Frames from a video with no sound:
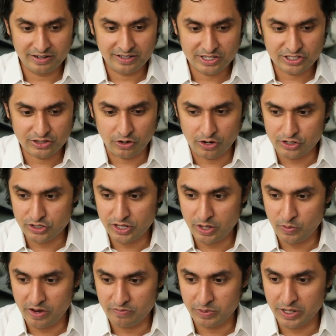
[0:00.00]
Let's learn so that we
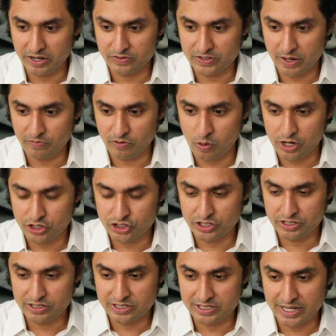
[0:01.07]
have plenty of time for
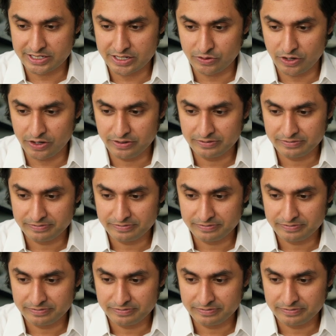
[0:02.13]
questions. Does that sound good?